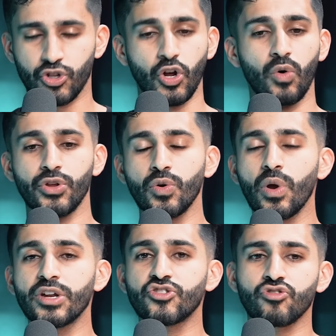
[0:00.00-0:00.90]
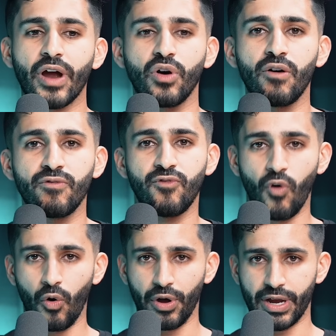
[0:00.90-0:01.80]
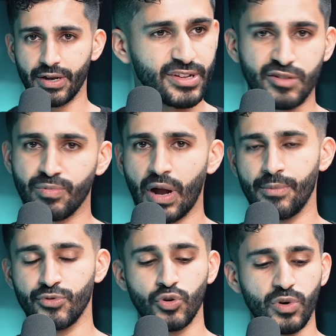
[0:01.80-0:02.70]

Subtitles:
So you want to try to avoid these problems.